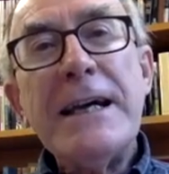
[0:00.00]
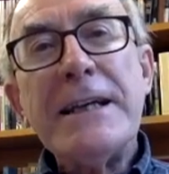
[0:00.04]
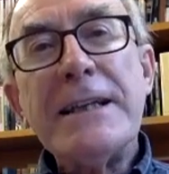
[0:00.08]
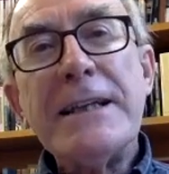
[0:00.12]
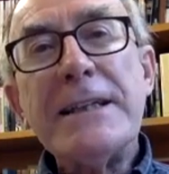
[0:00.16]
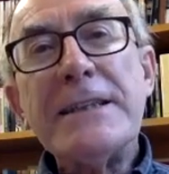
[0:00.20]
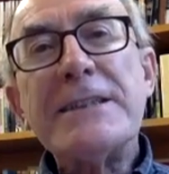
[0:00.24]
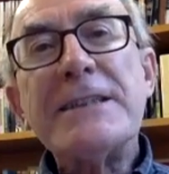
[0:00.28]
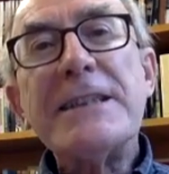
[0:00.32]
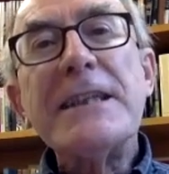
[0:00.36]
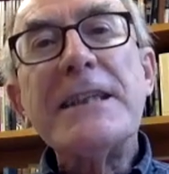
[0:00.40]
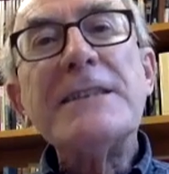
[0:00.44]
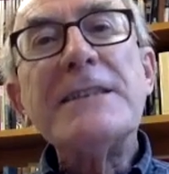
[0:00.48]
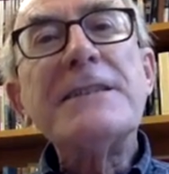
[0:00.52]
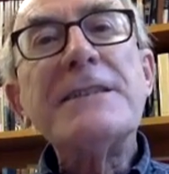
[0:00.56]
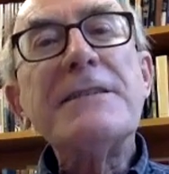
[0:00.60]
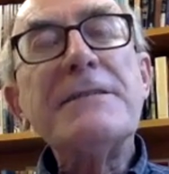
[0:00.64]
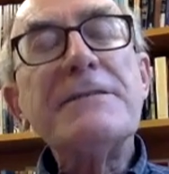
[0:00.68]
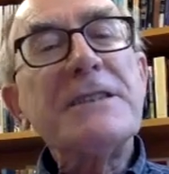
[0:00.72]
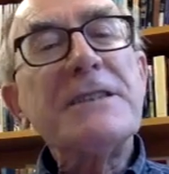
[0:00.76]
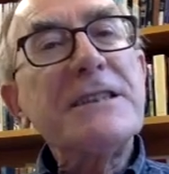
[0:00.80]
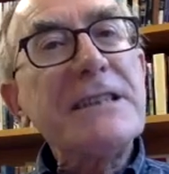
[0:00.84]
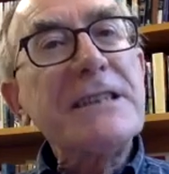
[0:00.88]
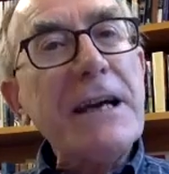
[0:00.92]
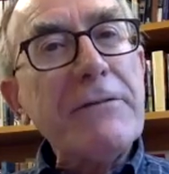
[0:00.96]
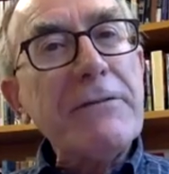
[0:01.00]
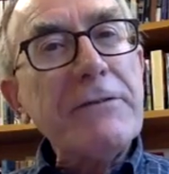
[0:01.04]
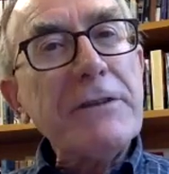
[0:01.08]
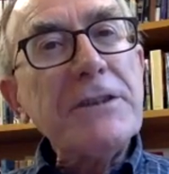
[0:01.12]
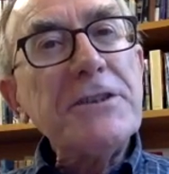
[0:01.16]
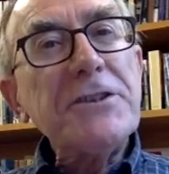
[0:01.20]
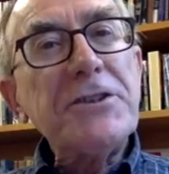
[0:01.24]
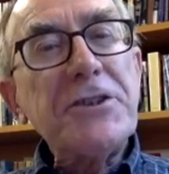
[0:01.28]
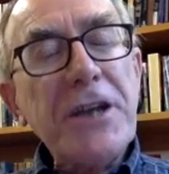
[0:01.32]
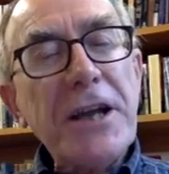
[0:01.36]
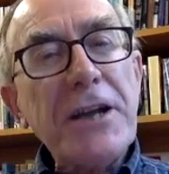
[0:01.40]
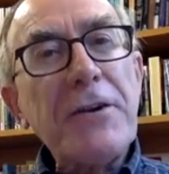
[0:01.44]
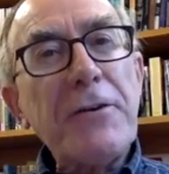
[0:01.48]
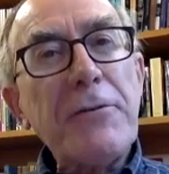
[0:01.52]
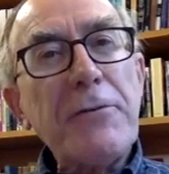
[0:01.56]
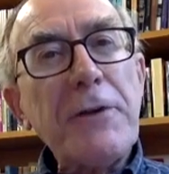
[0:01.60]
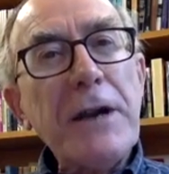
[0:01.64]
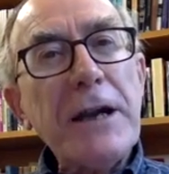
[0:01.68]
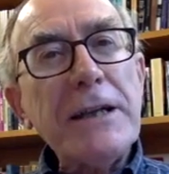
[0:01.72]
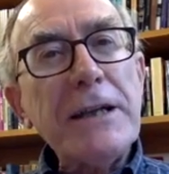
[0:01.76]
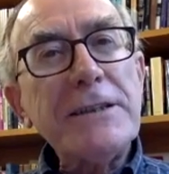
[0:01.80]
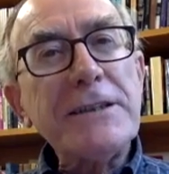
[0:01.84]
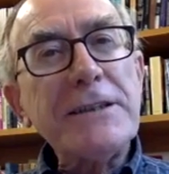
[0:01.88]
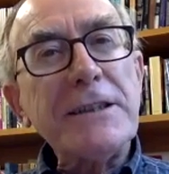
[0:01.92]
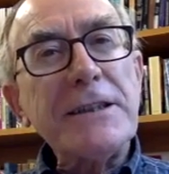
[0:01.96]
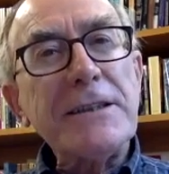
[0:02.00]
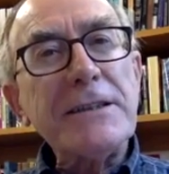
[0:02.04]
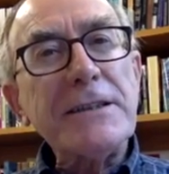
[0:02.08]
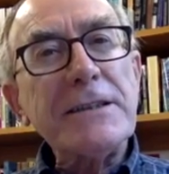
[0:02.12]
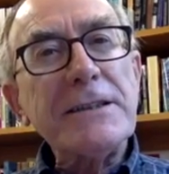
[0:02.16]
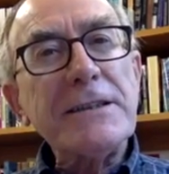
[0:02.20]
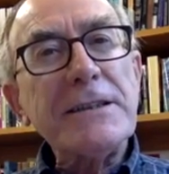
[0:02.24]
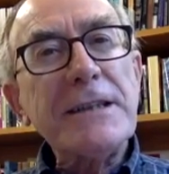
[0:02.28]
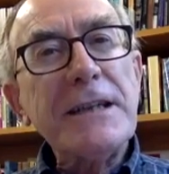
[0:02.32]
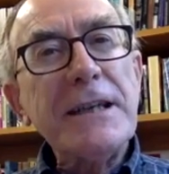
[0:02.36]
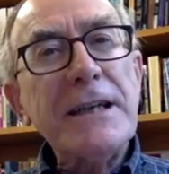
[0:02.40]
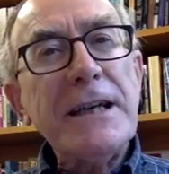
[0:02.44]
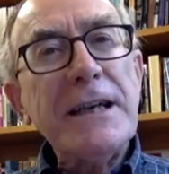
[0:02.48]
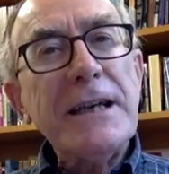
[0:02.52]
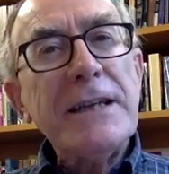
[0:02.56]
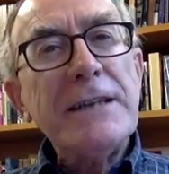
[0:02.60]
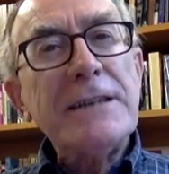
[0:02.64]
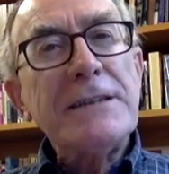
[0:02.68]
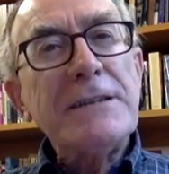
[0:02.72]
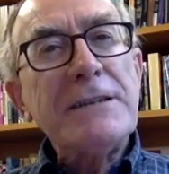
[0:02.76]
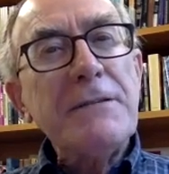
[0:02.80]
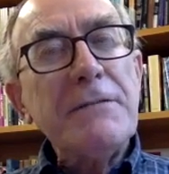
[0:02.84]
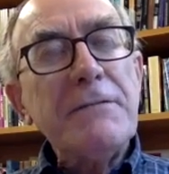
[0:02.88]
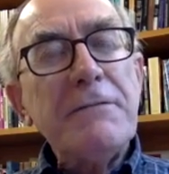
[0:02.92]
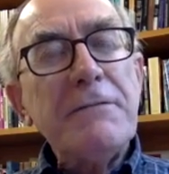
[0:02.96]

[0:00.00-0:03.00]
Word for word: The sense of seven generations. It's a